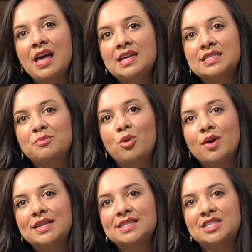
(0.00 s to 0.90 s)

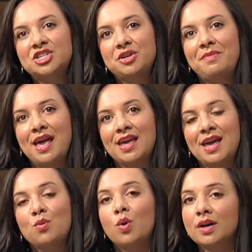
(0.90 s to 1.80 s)
Supported
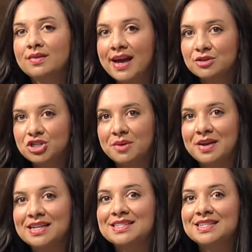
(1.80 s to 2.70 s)
decision-making would allow
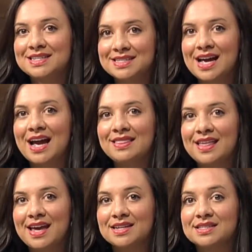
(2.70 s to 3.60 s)
Jimmy to decide
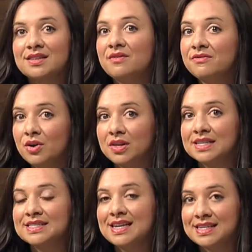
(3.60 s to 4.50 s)
things to the
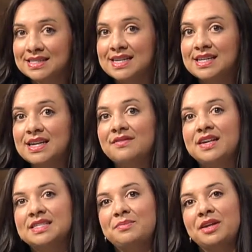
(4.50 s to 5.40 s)
fullest extent of
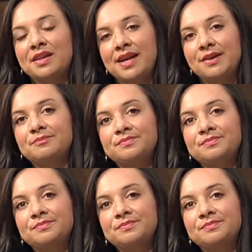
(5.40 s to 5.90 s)
his ability.